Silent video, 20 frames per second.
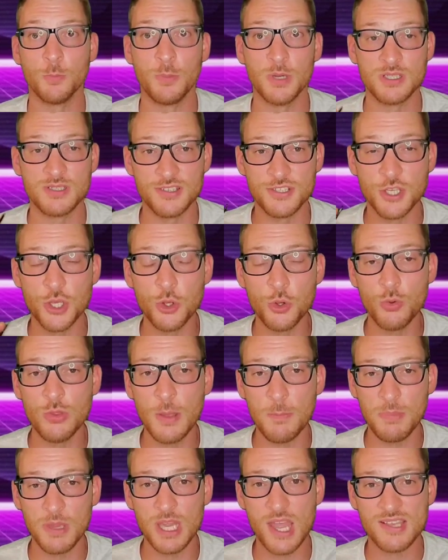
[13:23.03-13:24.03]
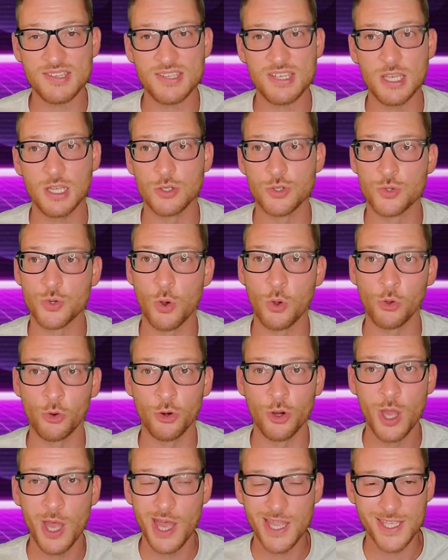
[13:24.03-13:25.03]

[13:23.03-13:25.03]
but to tune the BAC controller,